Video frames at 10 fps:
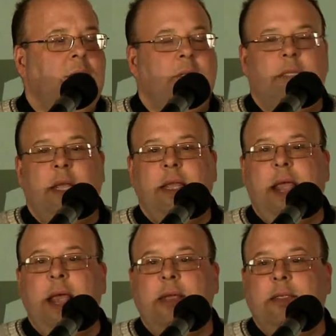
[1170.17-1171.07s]
to say
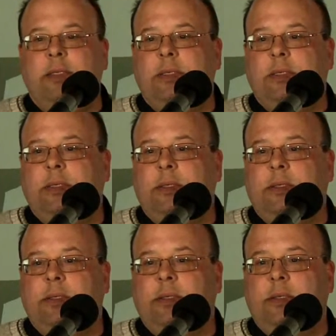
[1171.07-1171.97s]
yes.
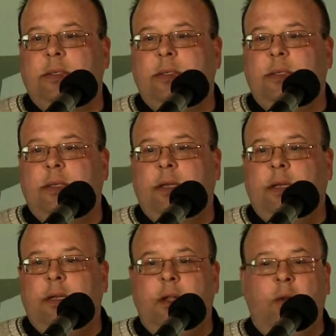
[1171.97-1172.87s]

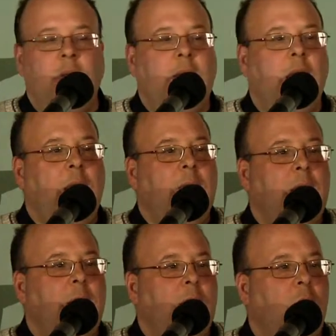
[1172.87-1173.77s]
Not only young
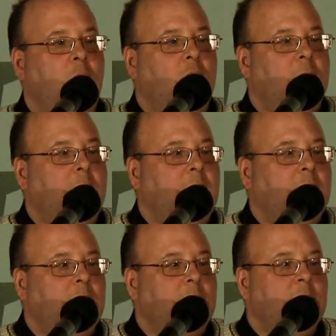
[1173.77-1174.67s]
men, but older
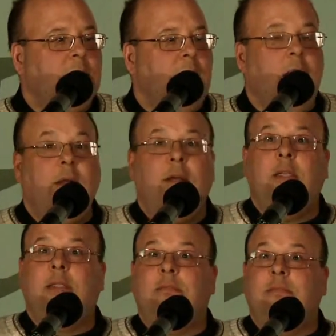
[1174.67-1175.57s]
men. Hey,
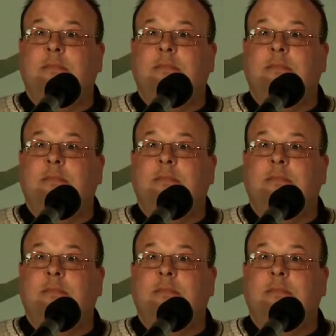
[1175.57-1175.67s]
Chris.